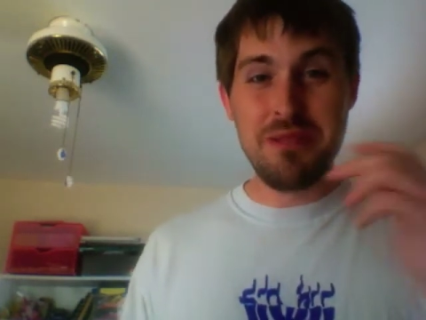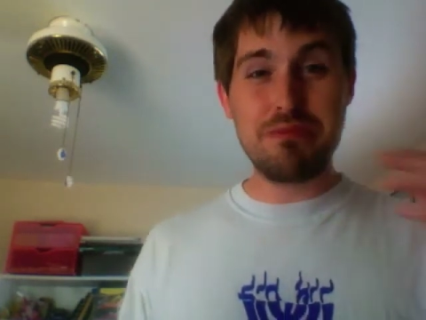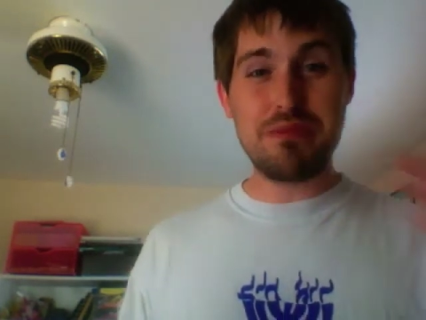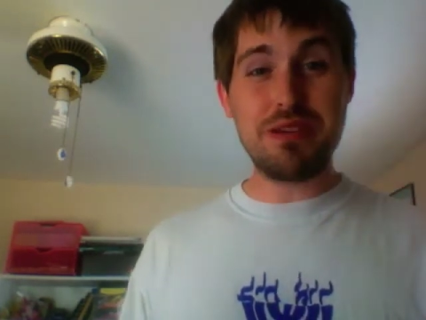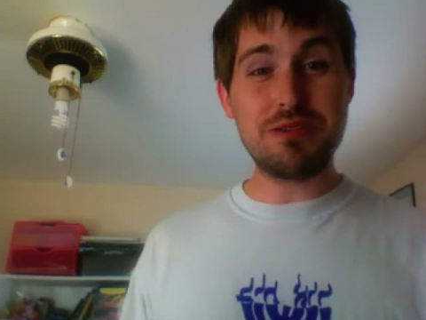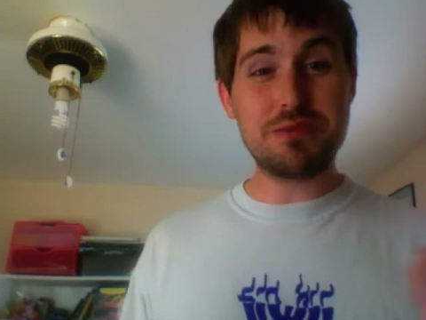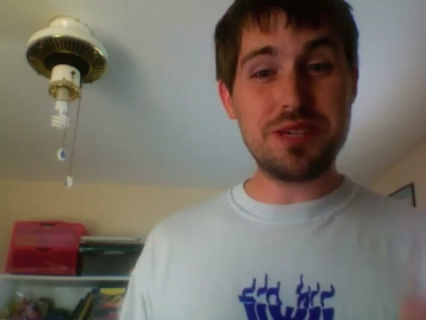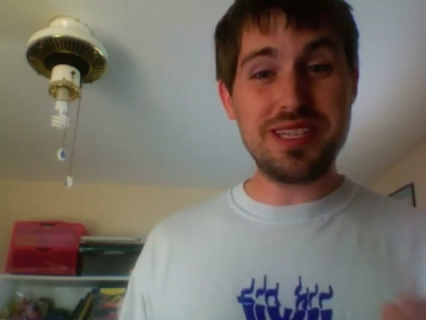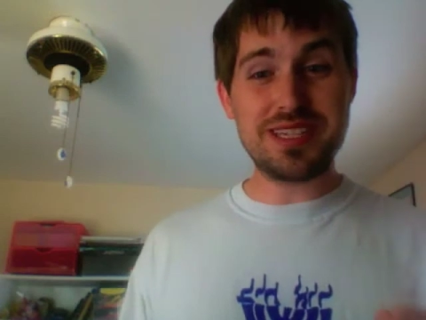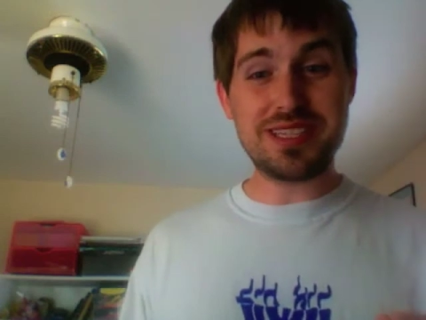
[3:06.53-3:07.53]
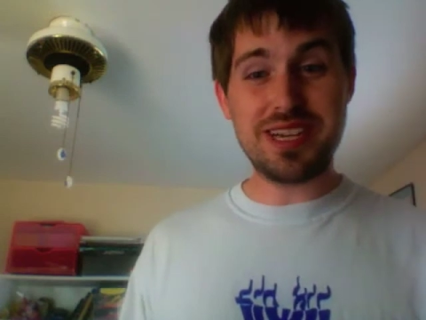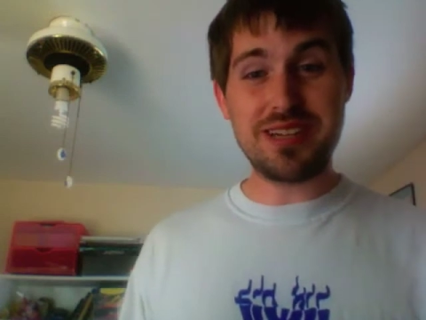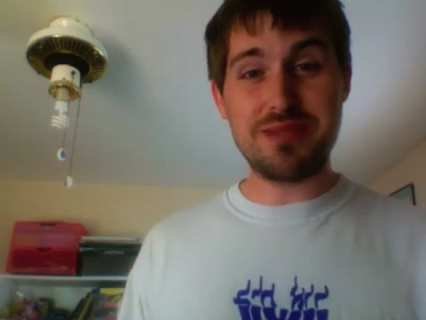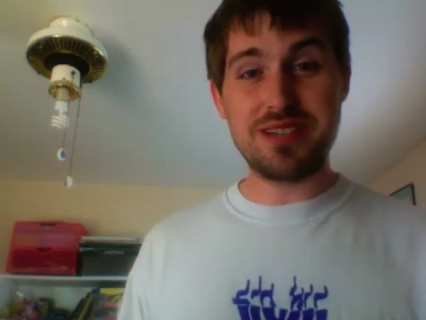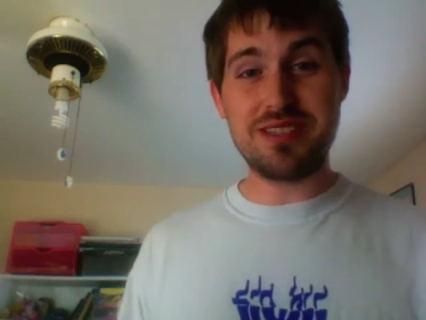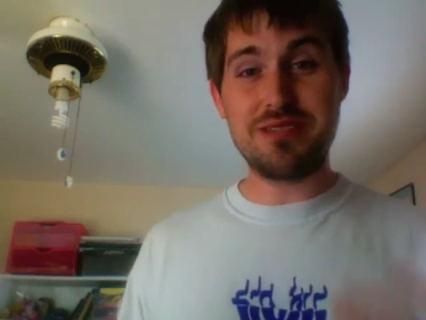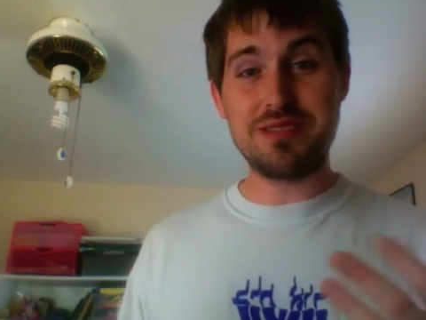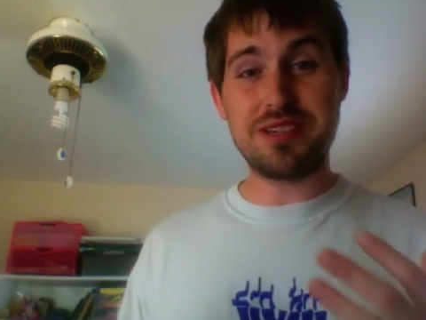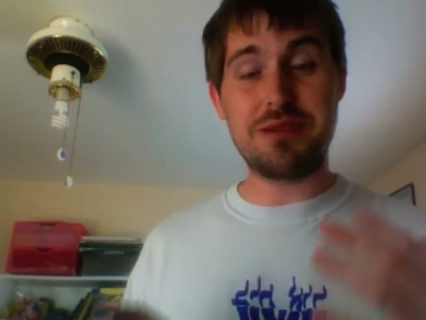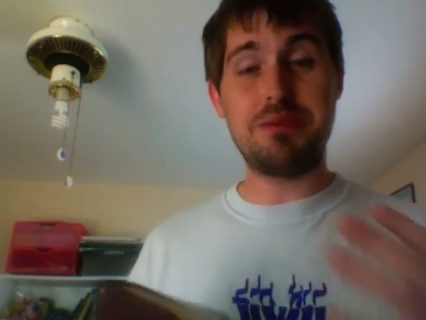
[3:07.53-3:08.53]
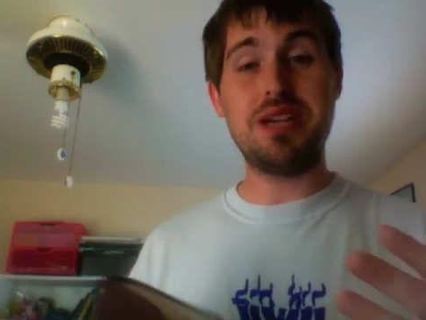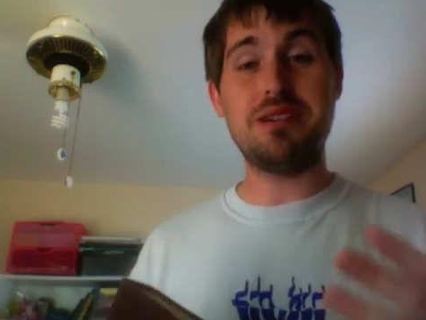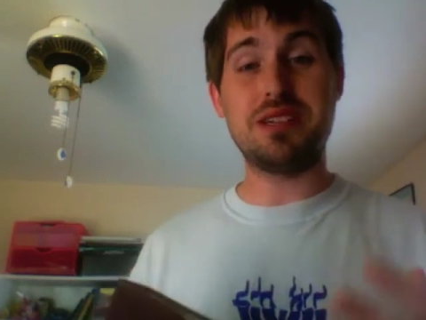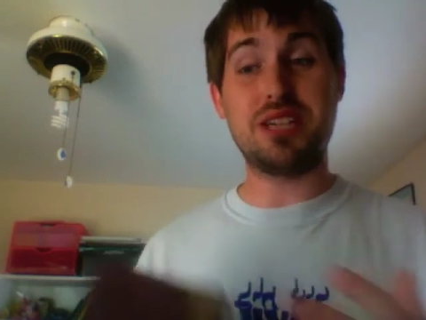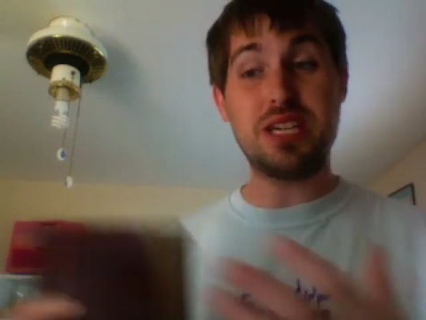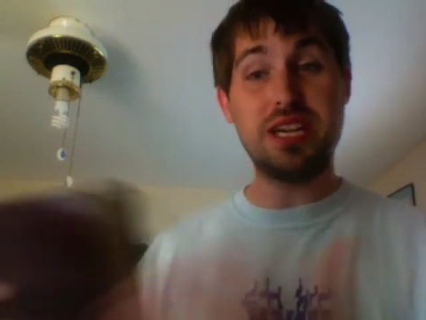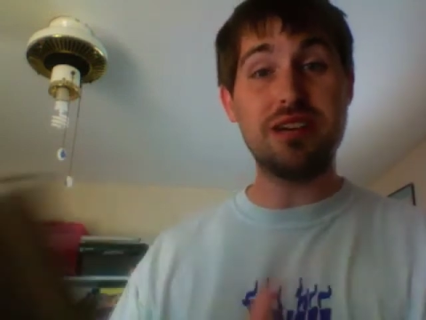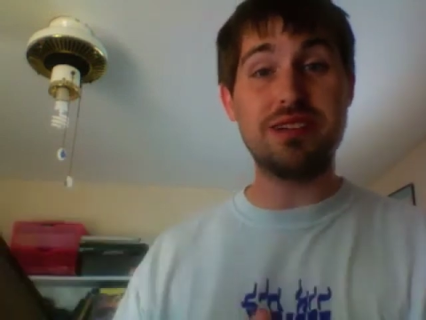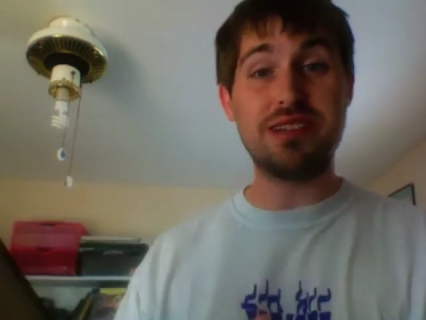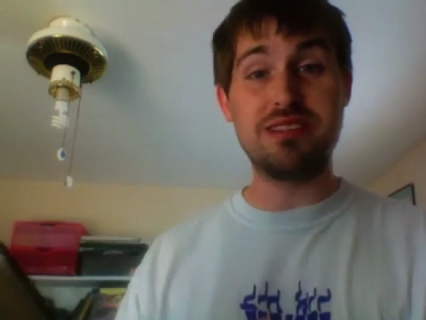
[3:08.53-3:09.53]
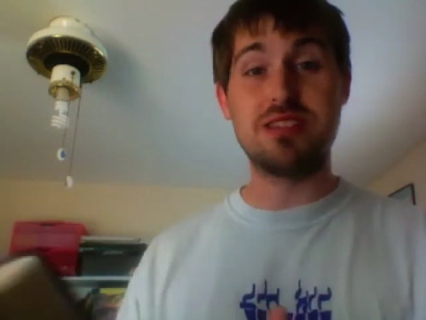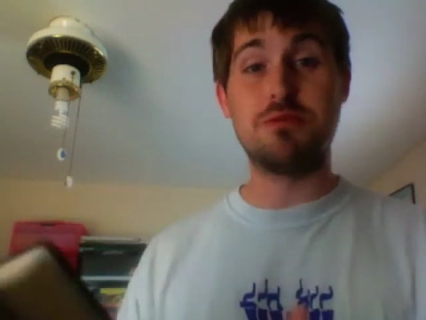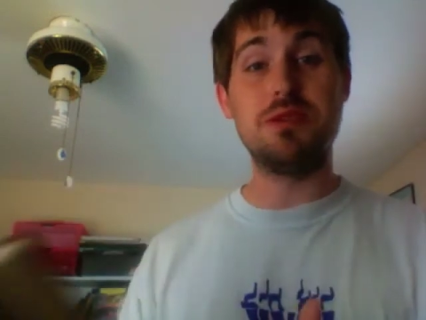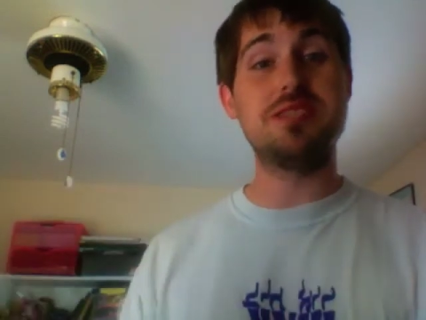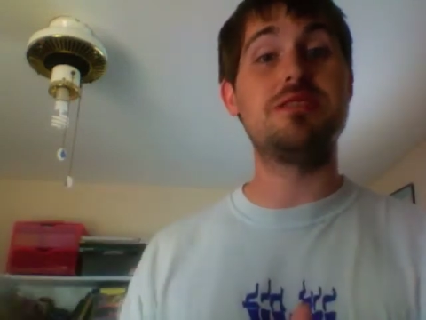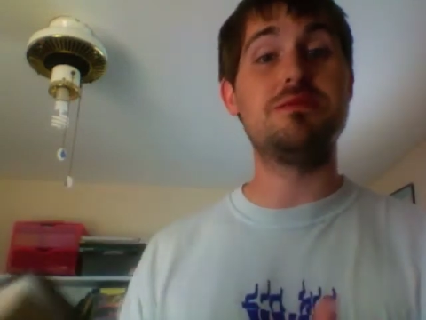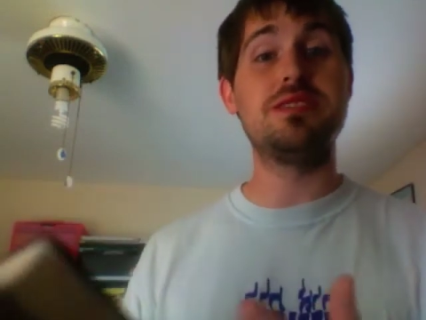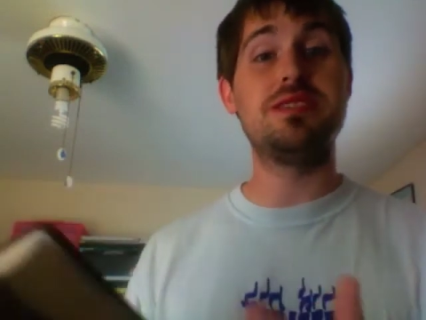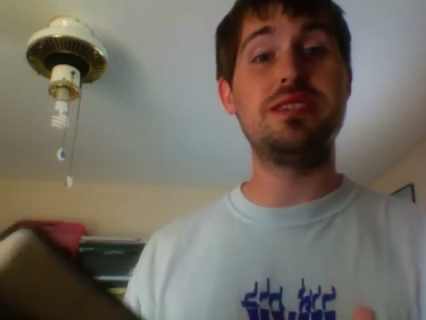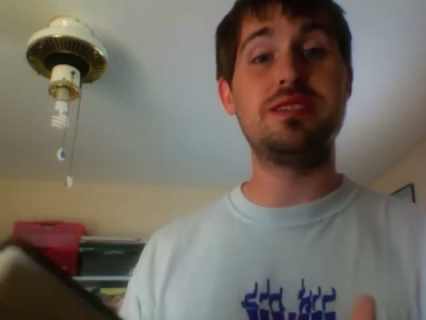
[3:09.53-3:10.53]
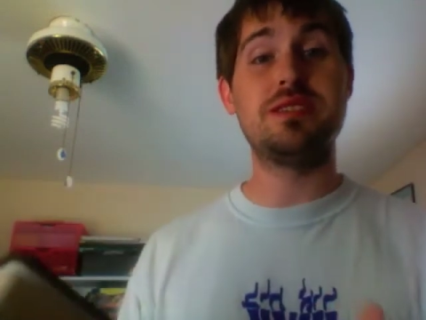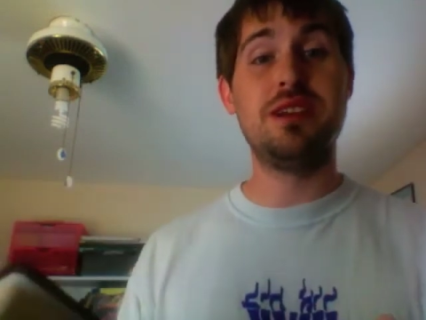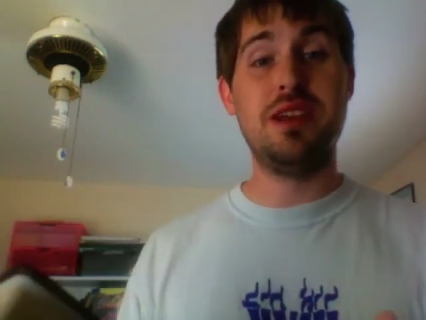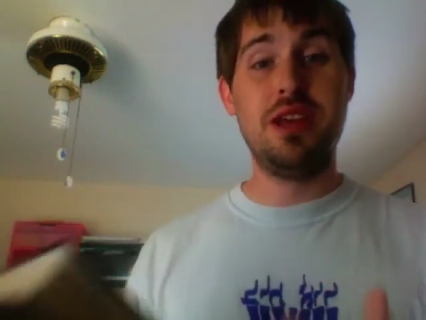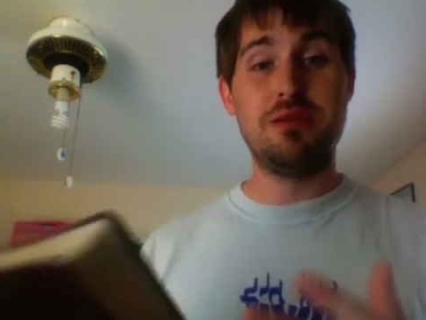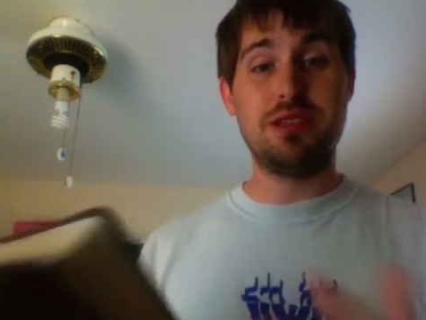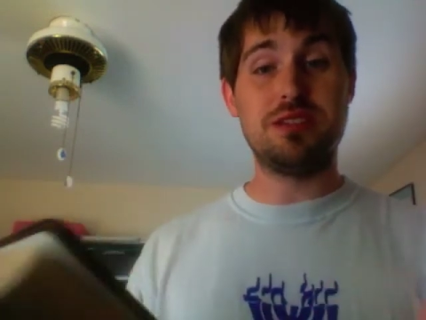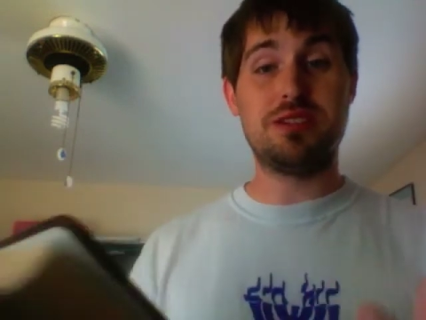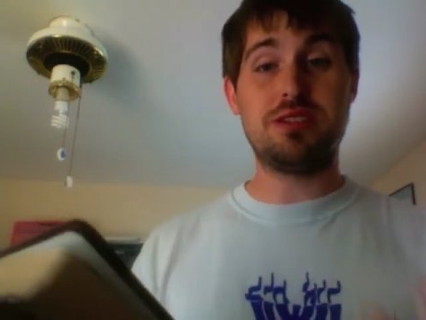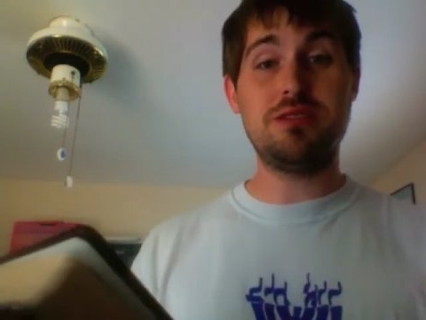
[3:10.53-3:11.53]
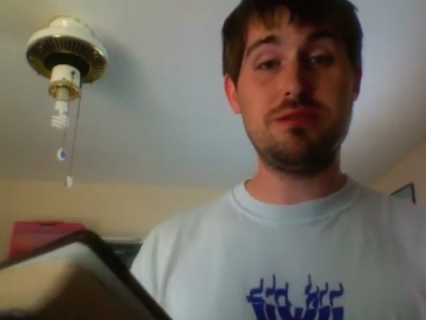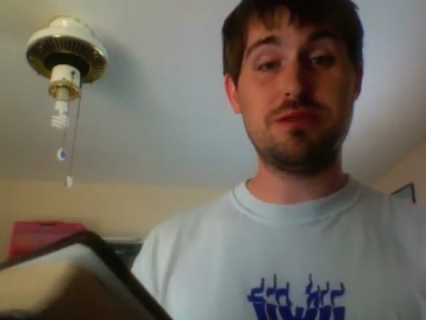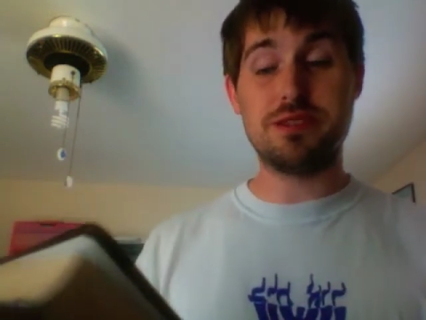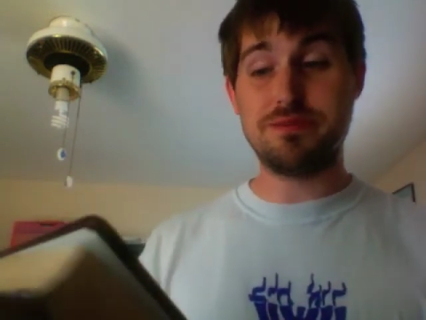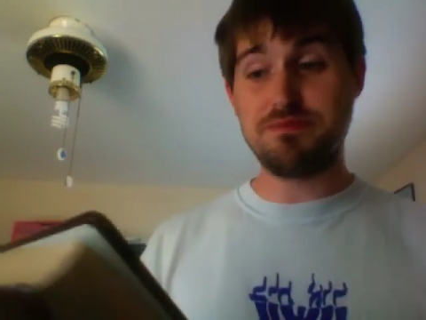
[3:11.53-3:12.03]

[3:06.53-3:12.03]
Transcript: He was really excited because he was like a parent sharing this wisdom with his children.